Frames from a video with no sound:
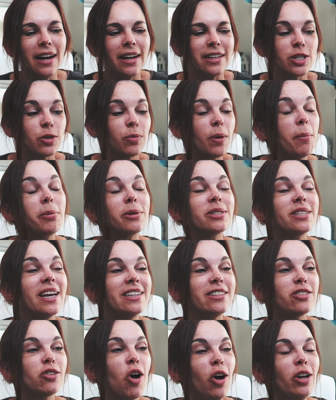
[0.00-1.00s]
to
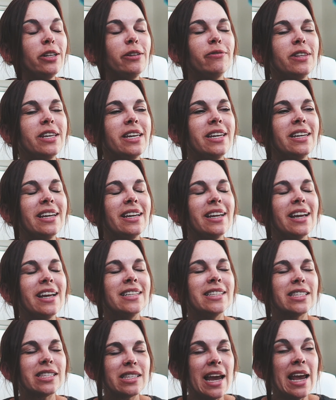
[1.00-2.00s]
represent all of the
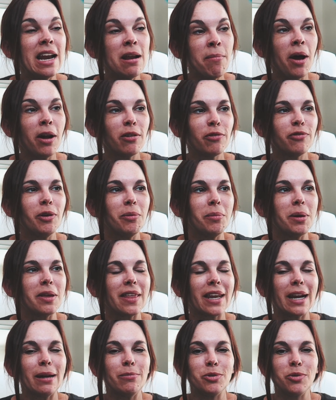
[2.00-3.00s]
insane amount of filming
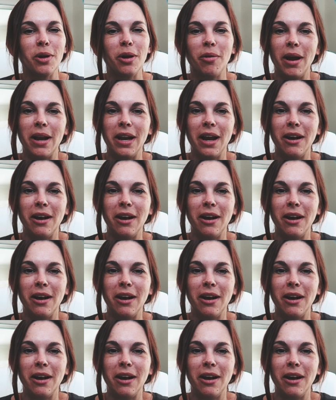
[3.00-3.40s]
that I'm doing right